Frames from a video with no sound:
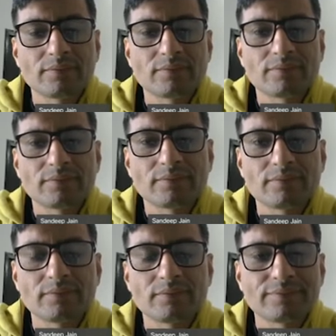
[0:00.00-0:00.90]

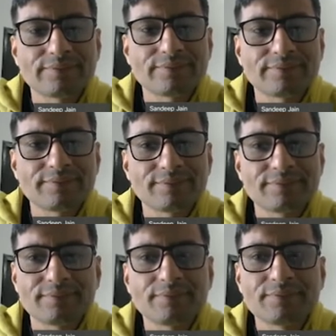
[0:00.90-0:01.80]

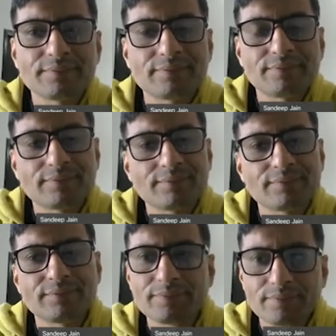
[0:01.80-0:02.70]

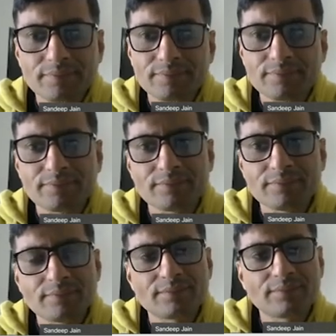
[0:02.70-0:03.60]

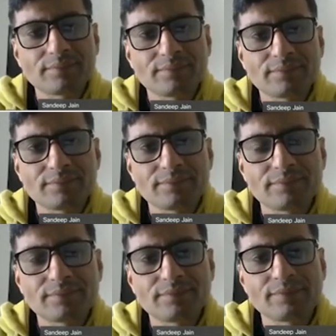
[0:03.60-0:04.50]

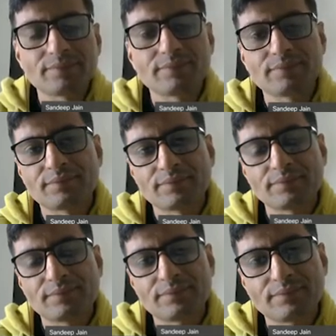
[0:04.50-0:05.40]

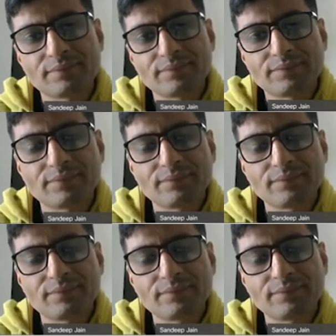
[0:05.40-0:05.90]
(not speaking)